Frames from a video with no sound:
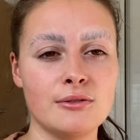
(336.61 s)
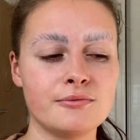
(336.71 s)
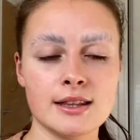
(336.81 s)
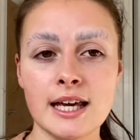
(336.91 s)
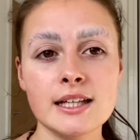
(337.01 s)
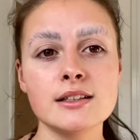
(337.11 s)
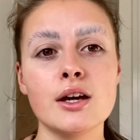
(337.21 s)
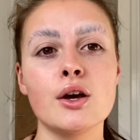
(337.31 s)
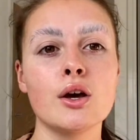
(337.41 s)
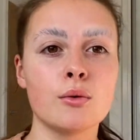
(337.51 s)
Then
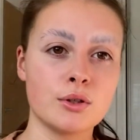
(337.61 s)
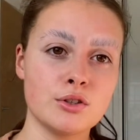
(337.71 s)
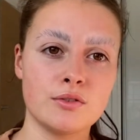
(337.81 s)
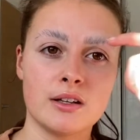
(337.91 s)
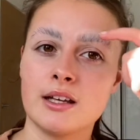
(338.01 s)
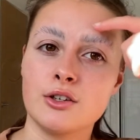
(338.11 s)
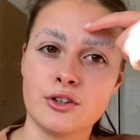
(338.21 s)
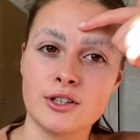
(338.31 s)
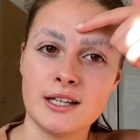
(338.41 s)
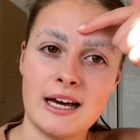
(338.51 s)
once you've done that, you're
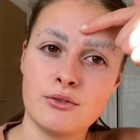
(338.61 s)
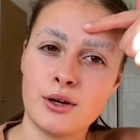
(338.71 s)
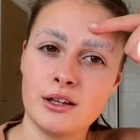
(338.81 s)
gonna have quite